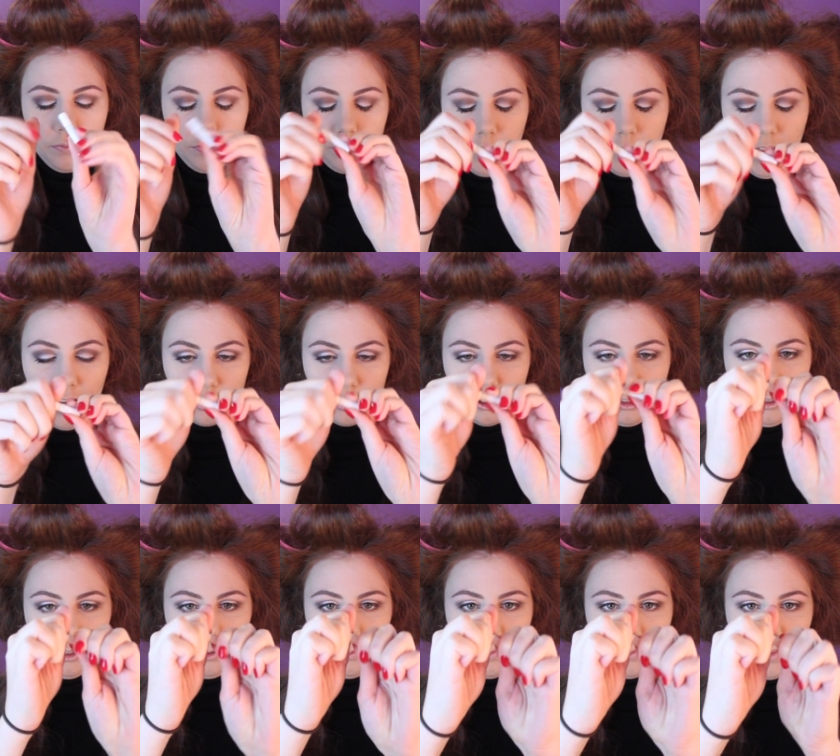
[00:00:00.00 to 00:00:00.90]
Lash
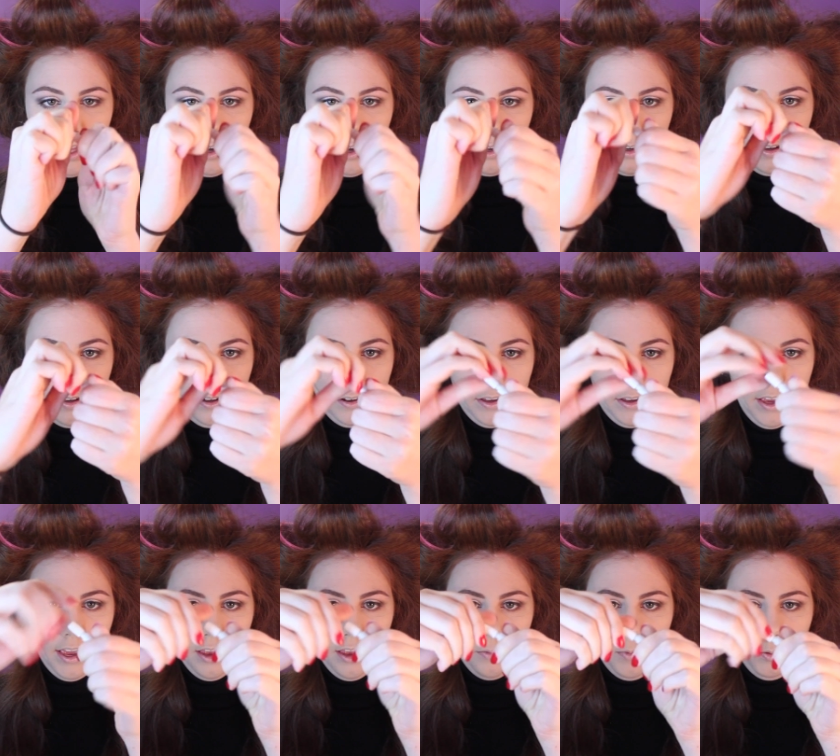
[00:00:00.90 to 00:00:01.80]
glue that
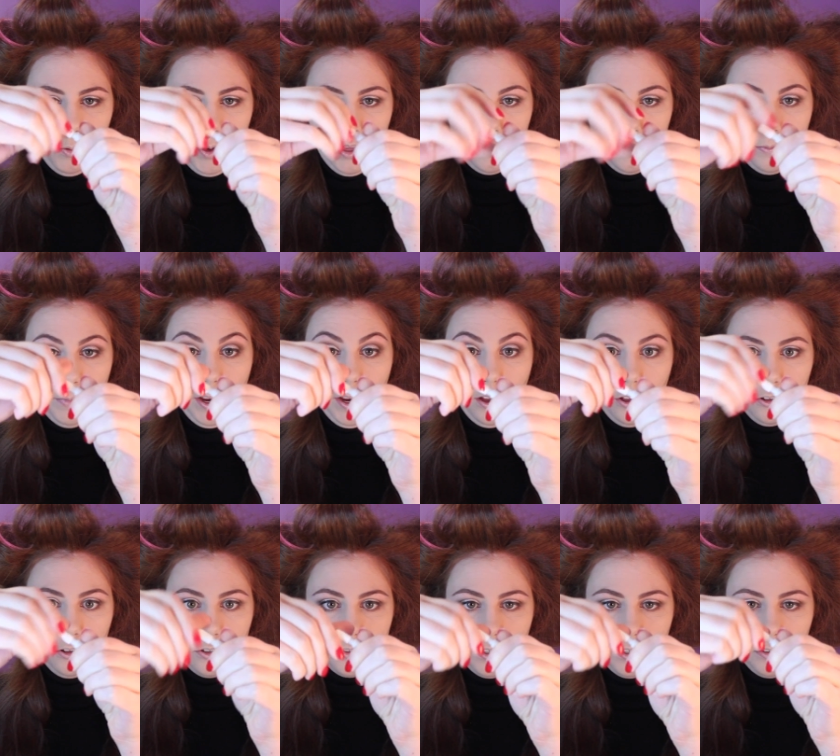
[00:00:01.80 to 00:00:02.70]
came with my
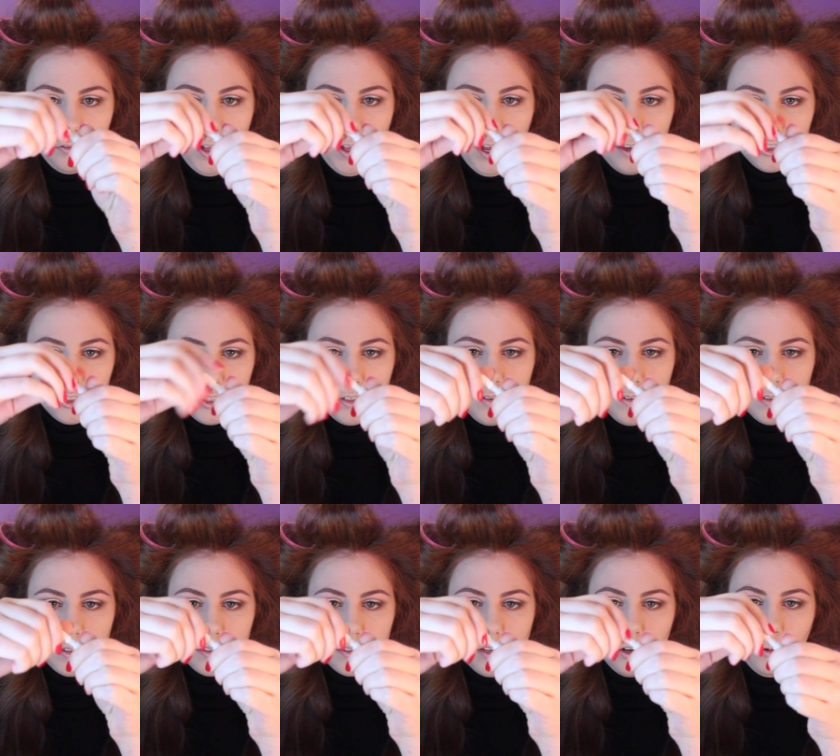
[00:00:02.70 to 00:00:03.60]
other set of lashes
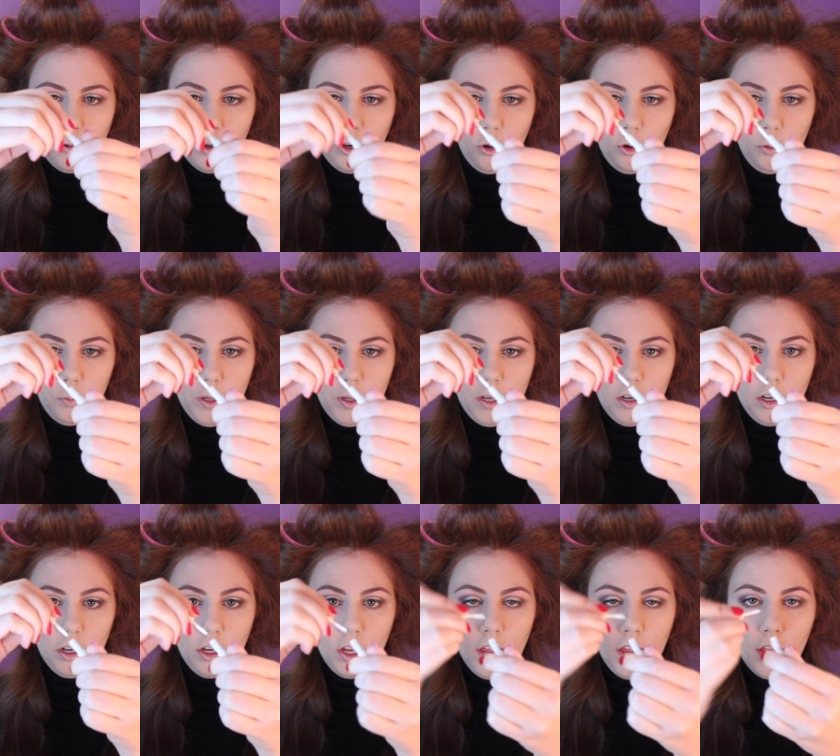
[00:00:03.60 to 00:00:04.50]
because I don't want to open
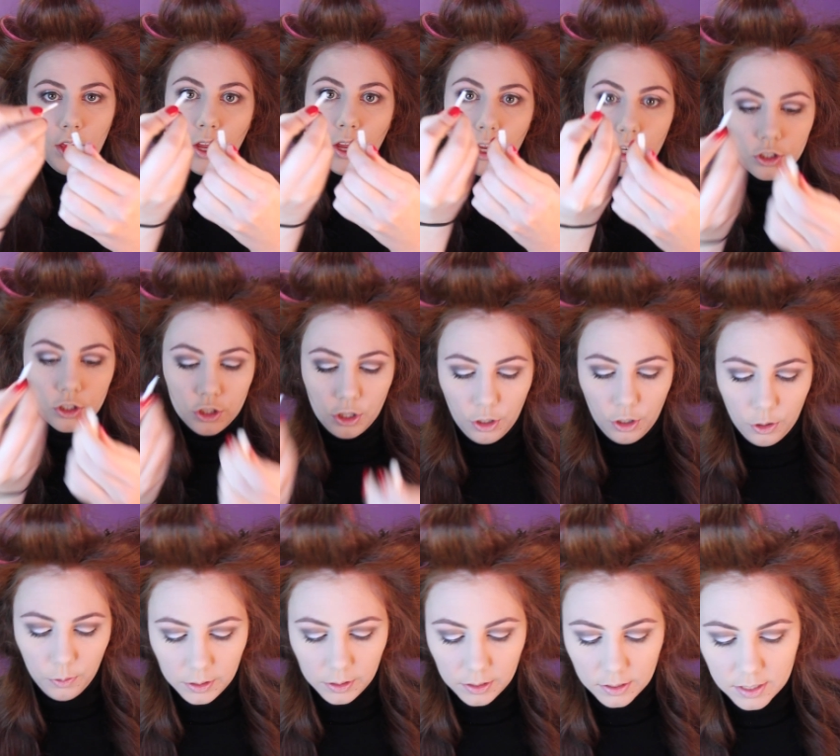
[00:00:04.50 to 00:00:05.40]
two
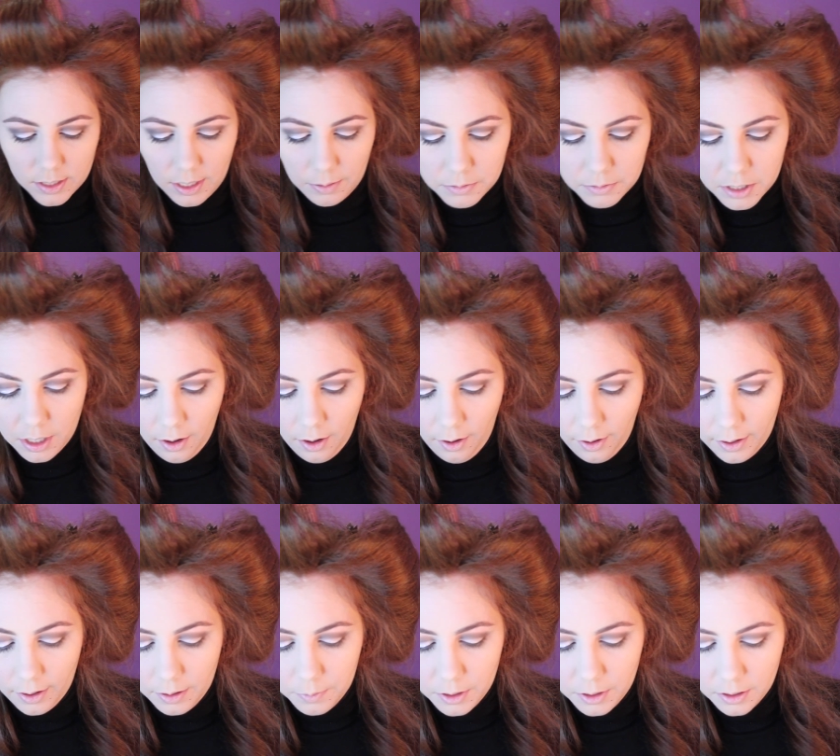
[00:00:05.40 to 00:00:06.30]
at the same
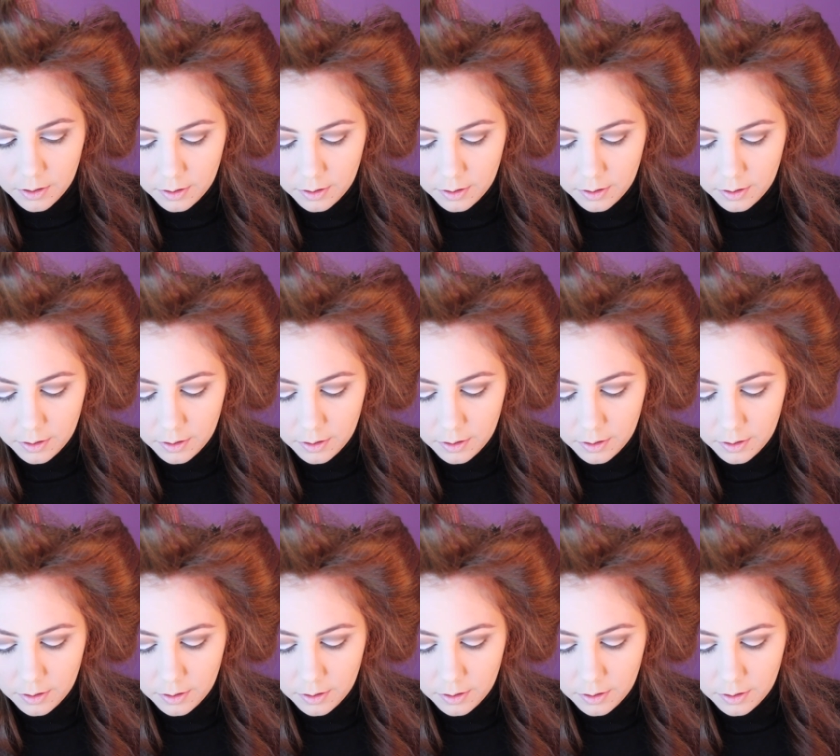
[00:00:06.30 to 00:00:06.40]
time.